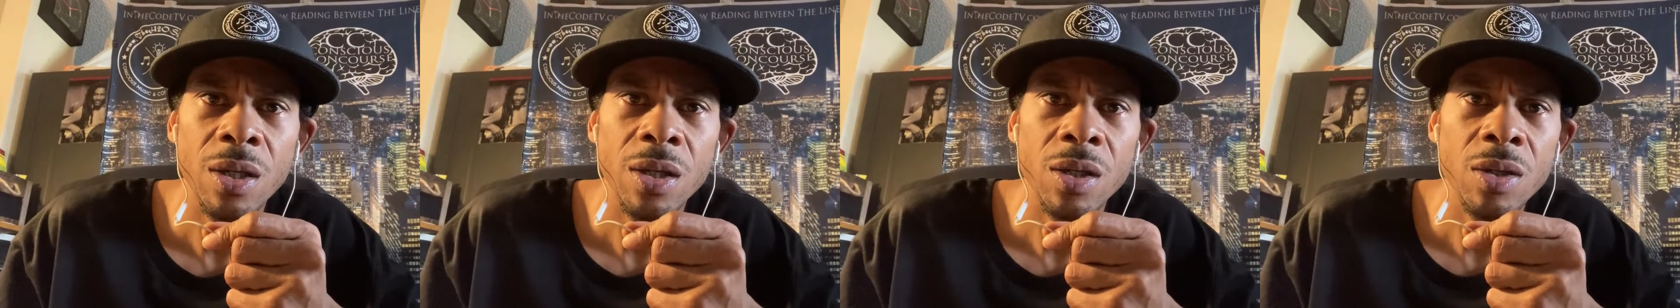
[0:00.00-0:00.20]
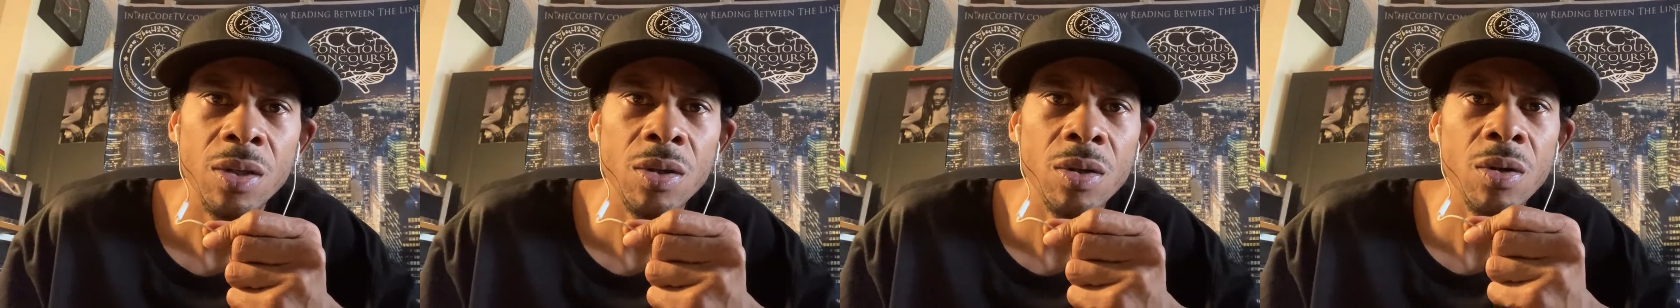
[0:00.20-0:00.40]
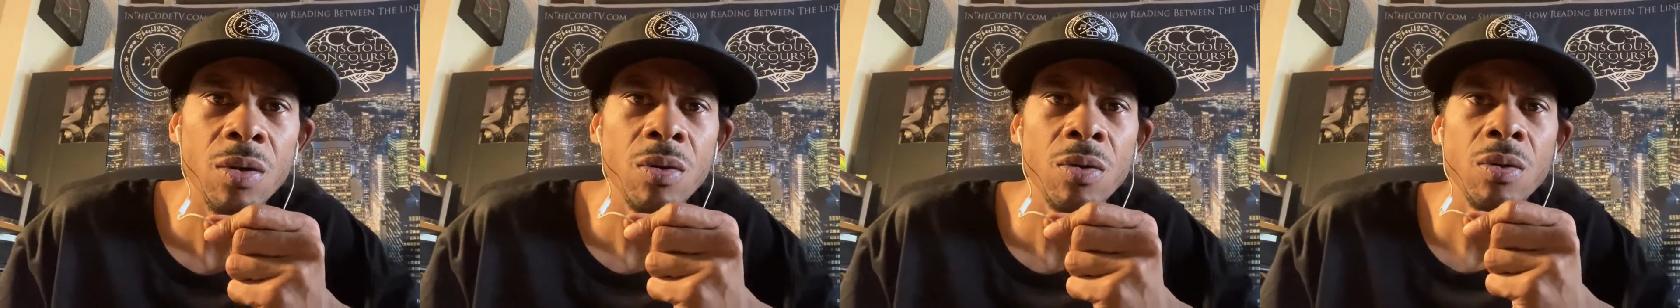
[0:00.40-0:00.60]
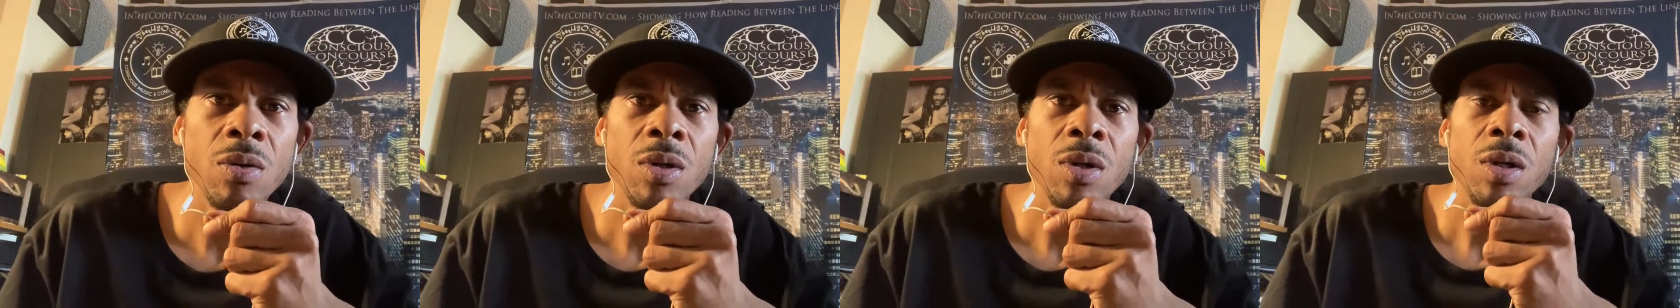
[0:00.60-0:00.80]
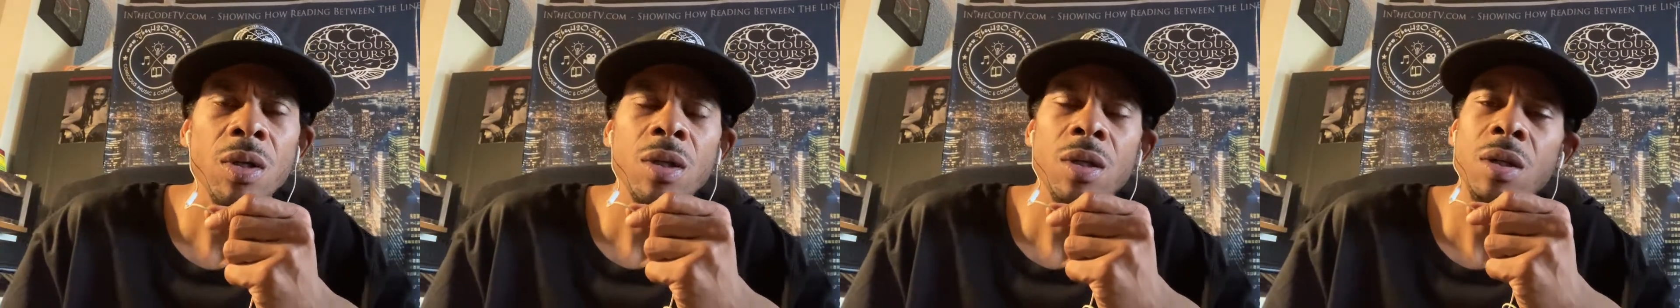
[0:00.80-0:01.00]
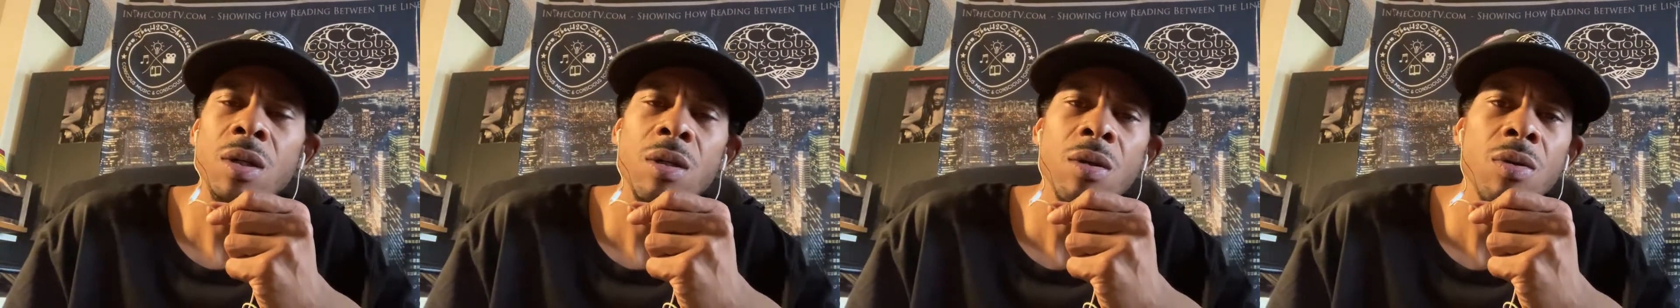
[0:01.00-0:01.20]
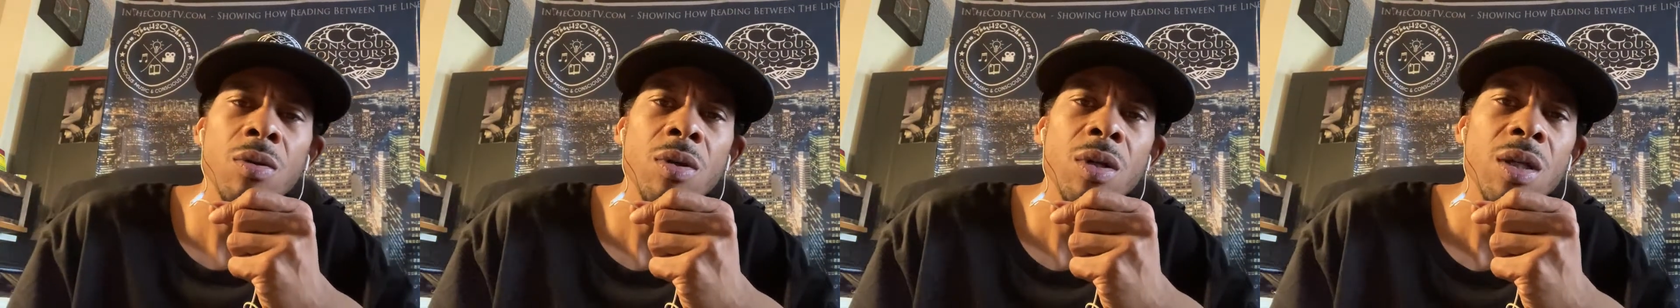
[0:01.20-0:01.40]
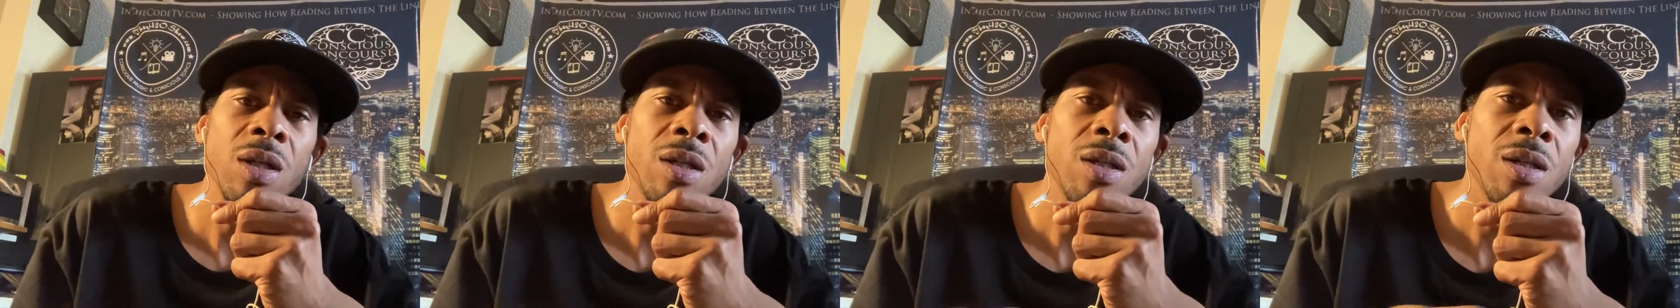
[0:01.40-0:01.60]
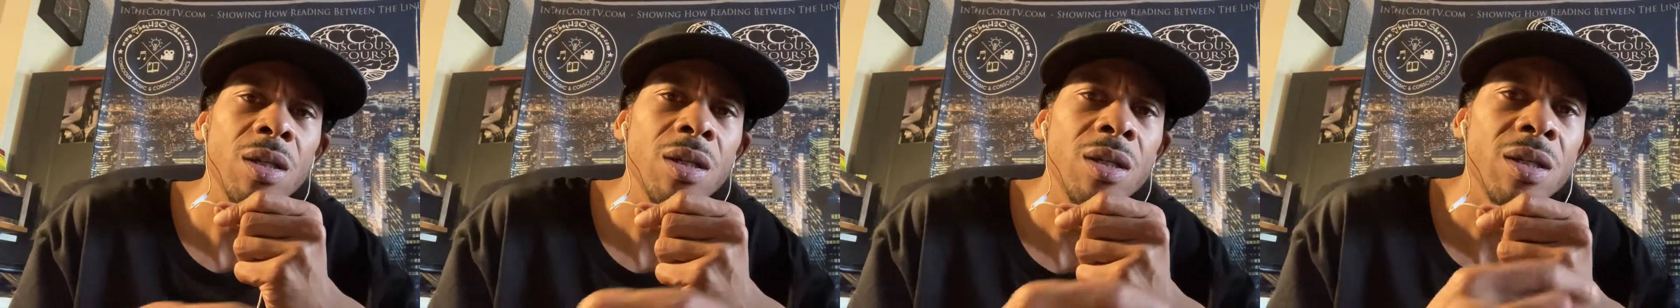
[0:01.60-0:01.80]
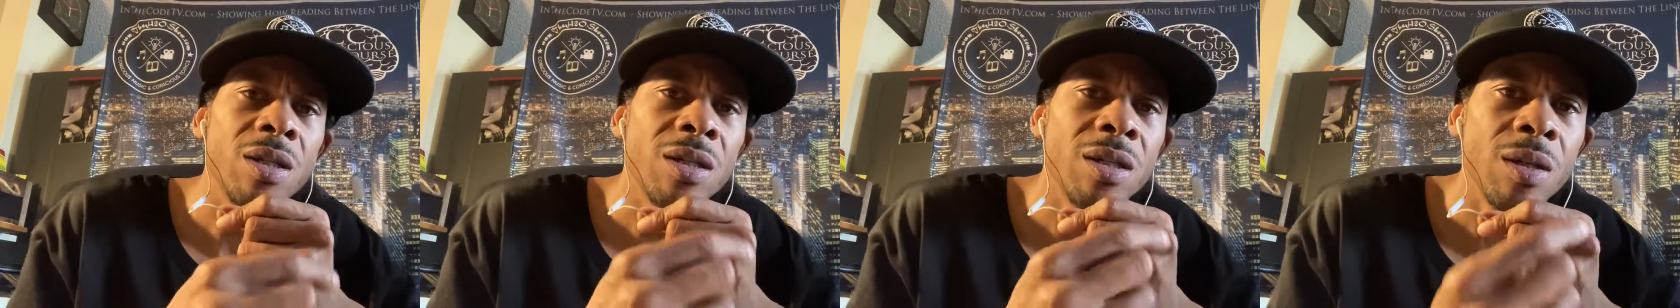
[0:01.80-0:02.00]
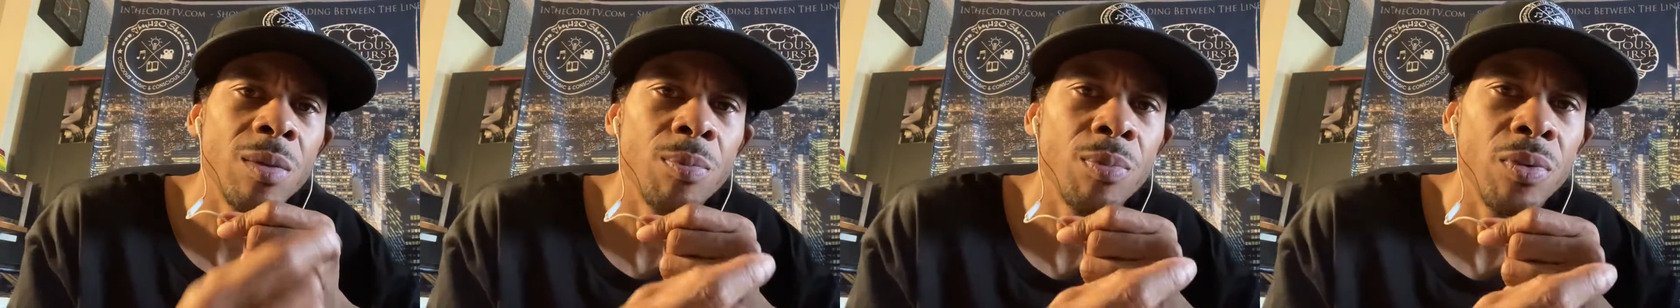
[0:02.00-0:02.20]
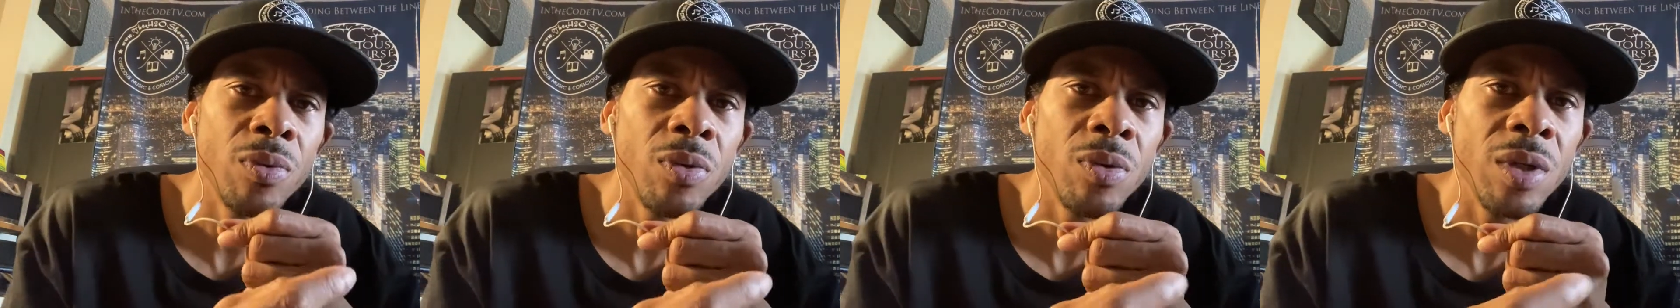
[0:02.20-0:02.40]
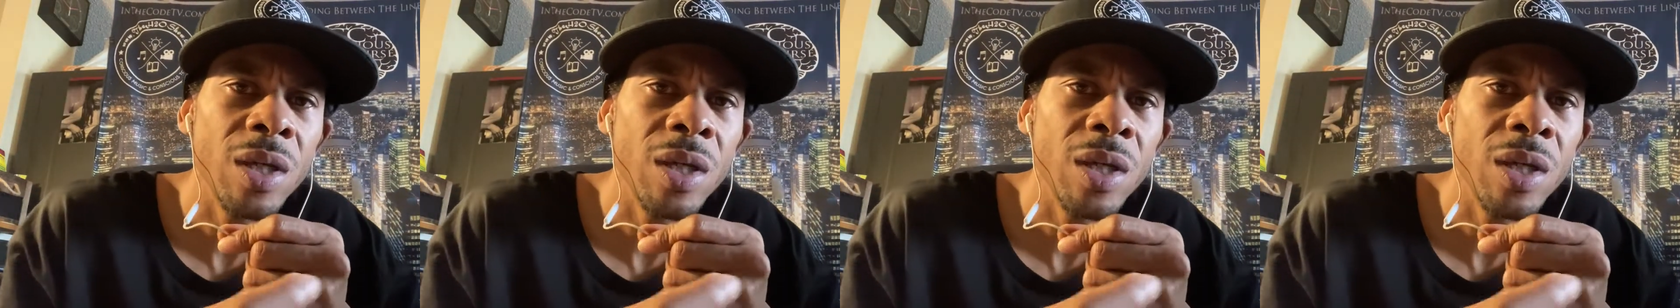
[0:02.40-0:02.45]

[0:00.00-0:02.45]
So it's simple